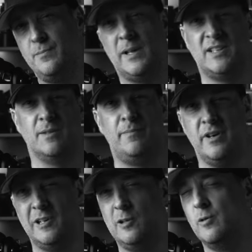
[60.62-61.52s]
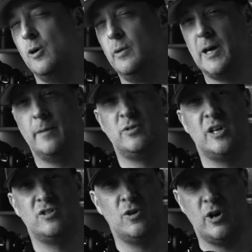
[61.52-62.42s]
she plays a pivotal role in
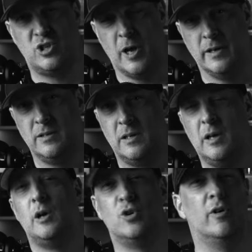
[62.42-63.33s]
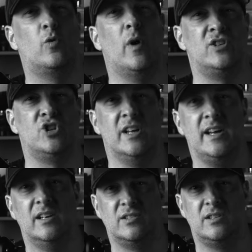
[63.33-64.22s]
Rammstein's Deutschland. So the question
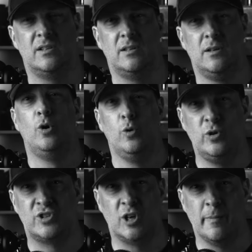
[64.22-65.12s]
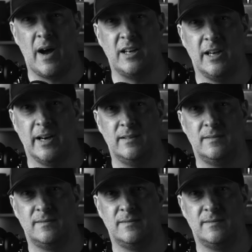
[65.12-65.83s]
is, who is Germania?